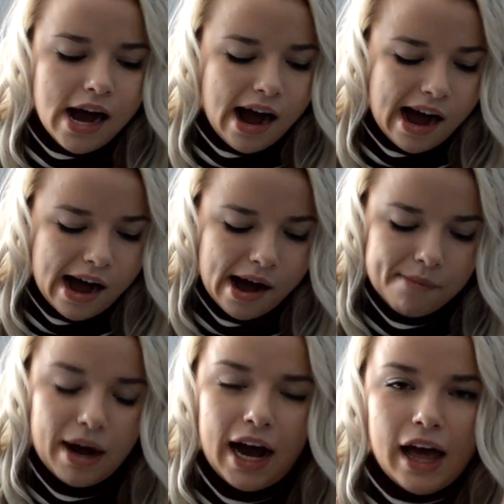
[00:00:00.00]

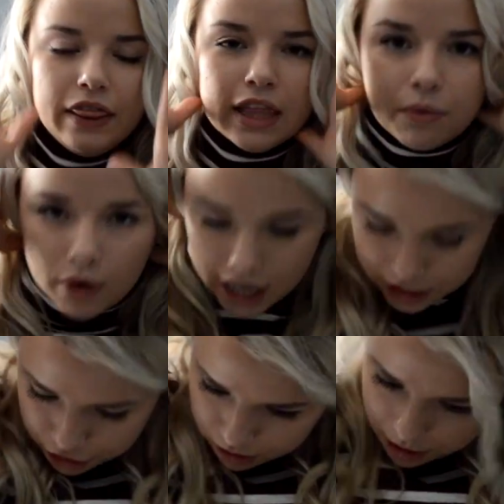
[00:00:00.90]
And then what I
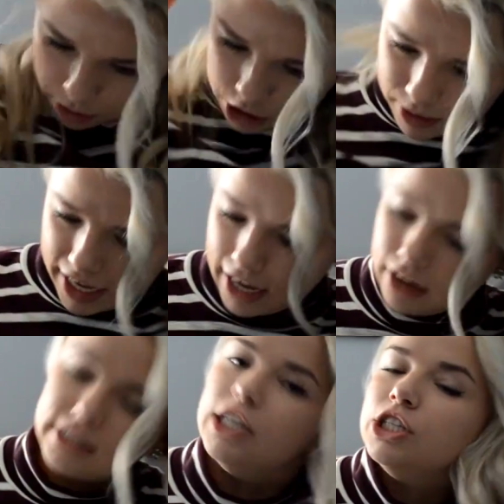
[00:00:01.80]
do when I brush my
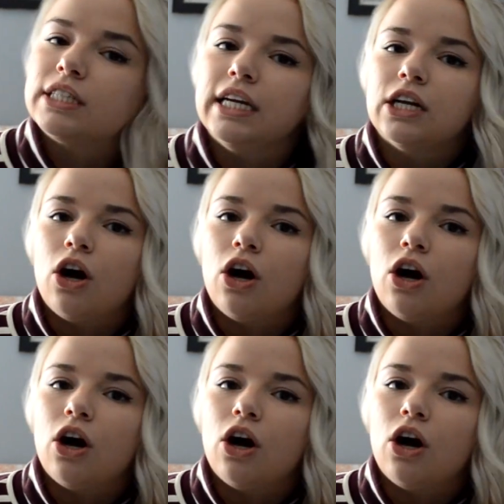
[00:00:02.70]
hair is I just get it